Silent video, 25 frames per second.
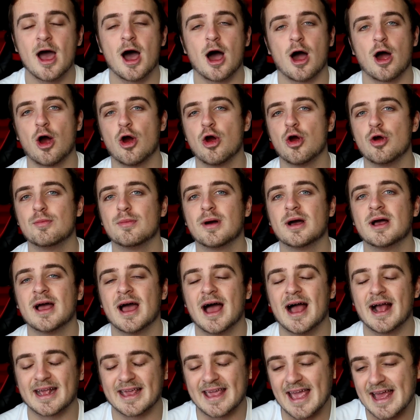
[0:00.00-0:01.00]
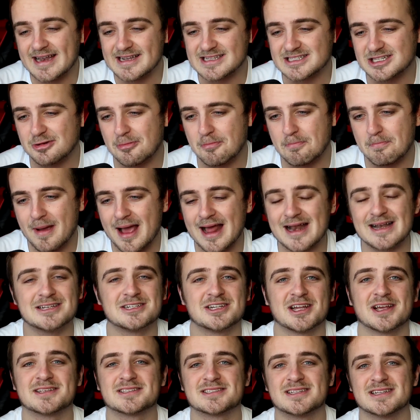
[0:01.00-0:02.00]
home against
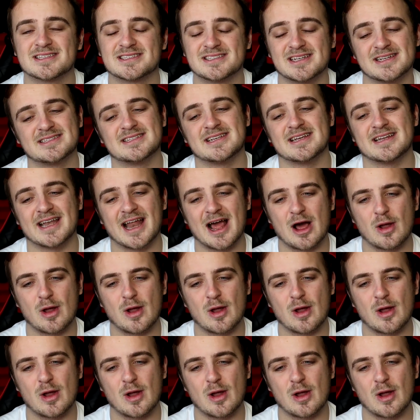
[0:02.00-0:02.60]
Manchester City.